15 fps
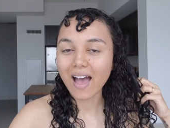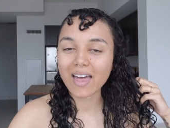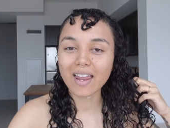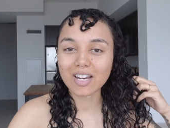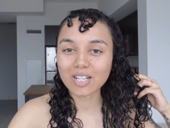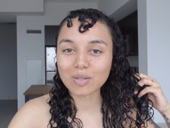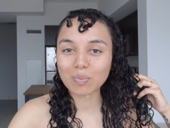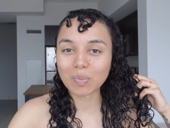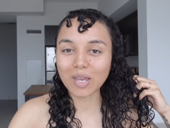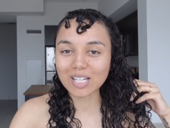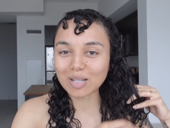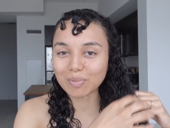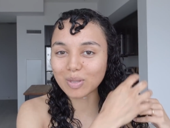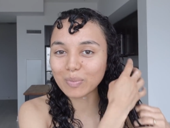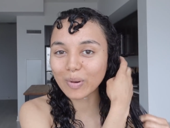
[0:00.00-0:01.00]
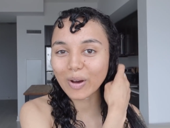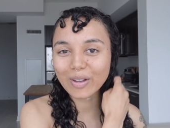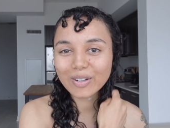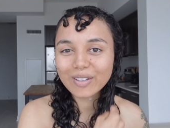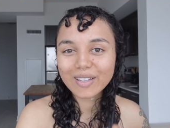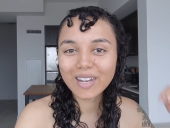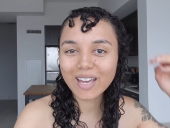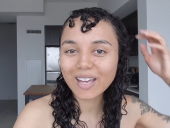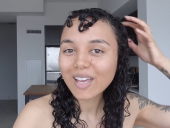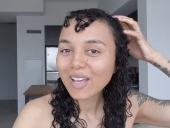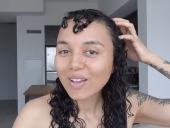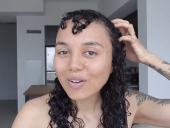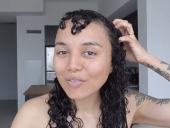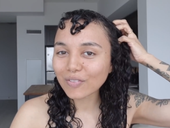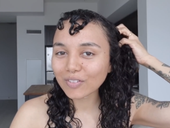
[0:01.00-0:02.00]
And I just picked up the bottle and I
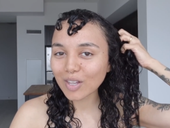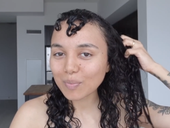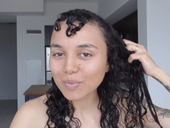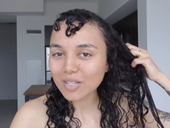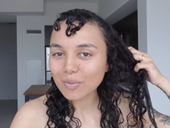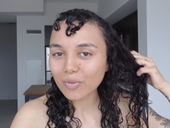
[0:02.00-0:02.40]
flipped